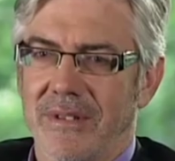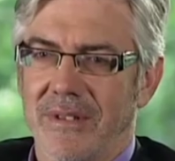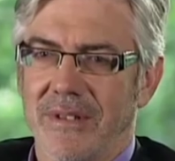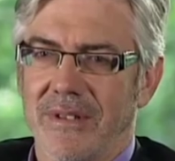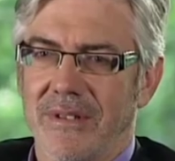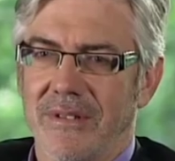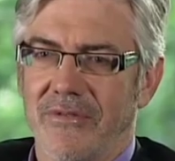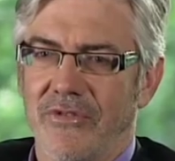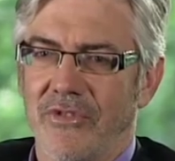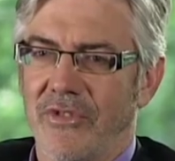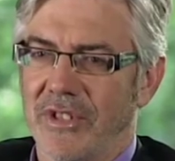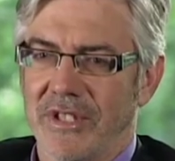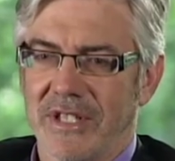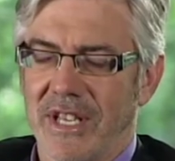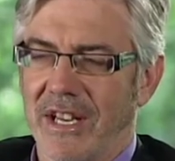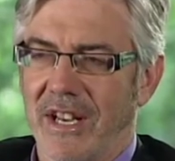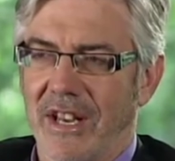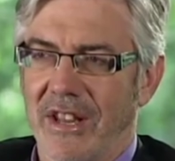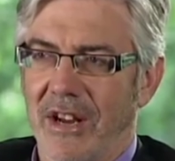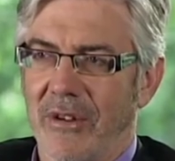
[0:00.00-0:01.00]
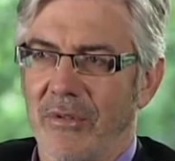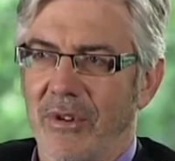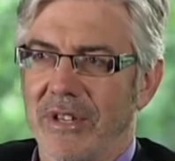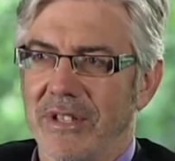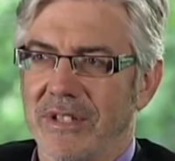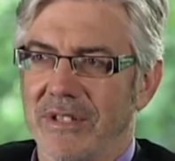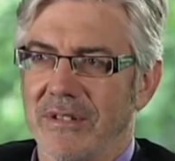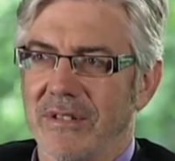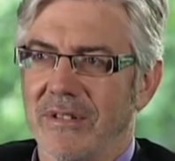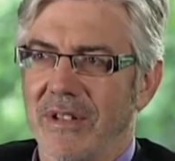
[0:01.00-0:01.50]
uh, for exactly that
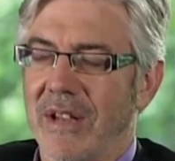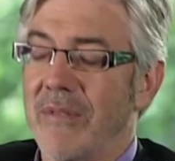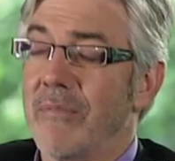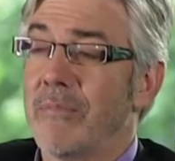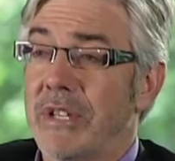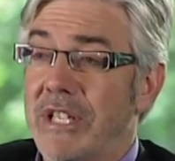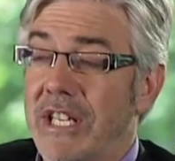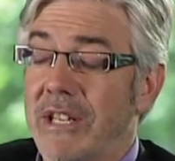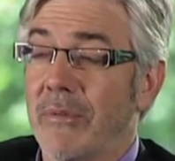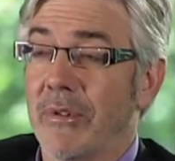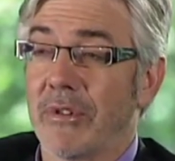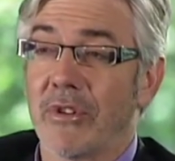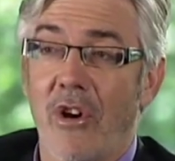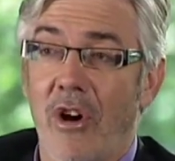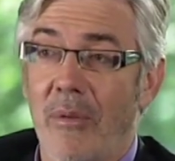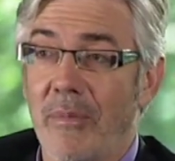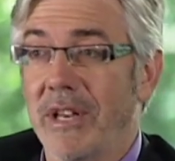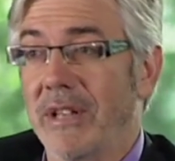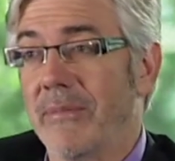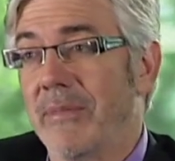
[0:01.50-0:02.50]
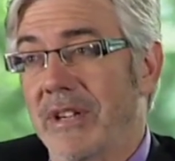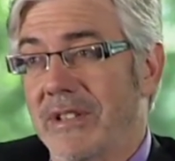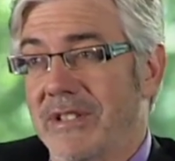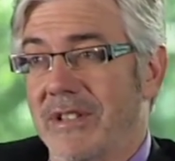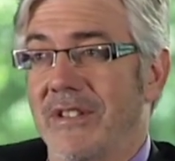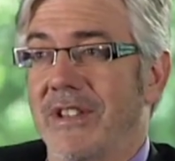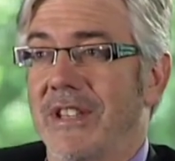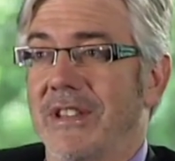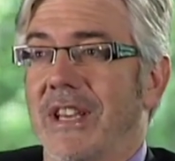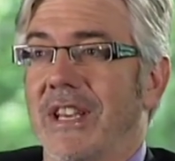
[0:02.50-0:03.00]
reason, and particularly with comedy, because I
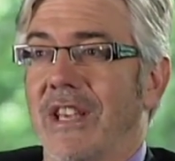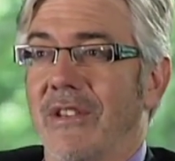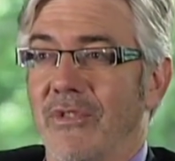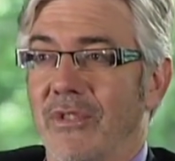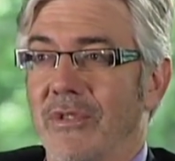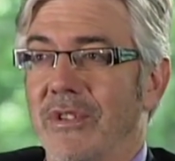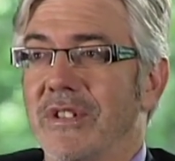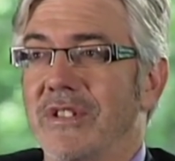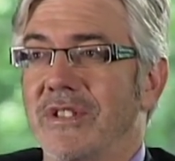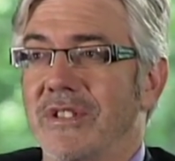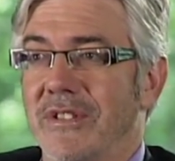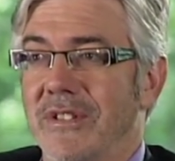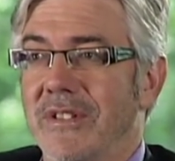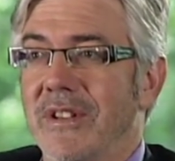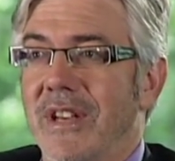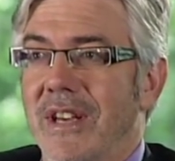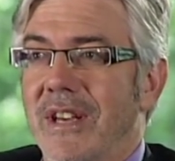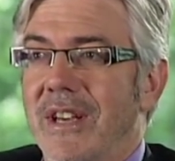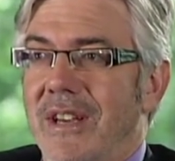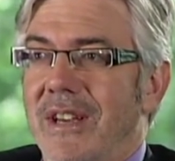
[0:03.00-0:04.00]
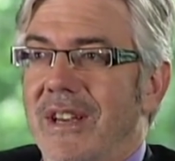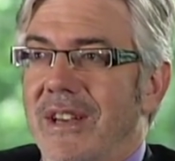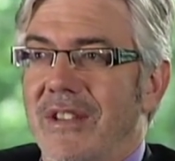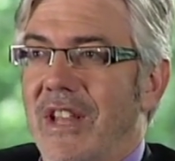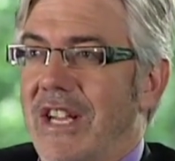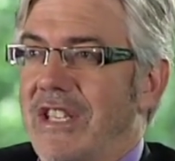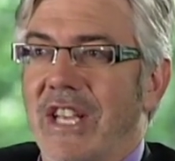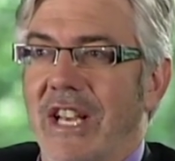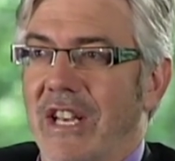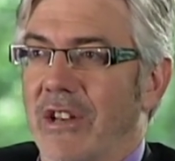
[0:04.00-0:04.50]
think they give you instant,
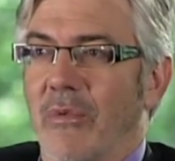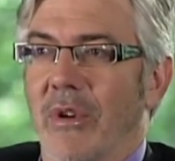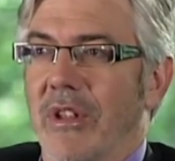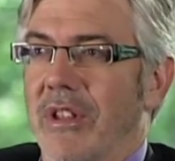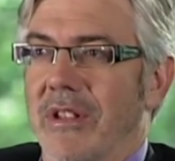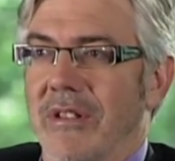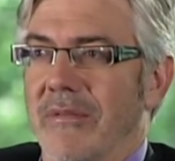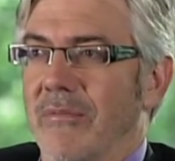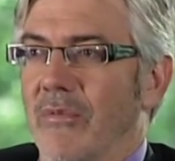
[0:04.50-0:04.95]
they tell you whether